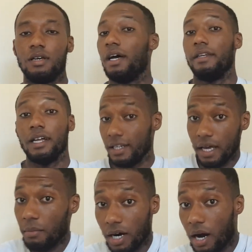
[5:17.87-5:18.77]
none of
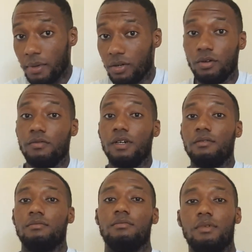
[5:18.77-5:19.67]
them are coming over.
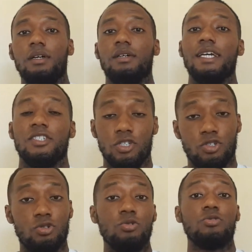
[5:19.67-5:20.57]
It's
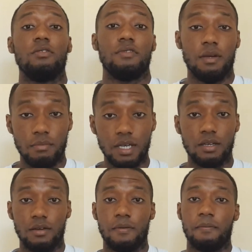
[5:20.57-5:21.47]
exclusive to me.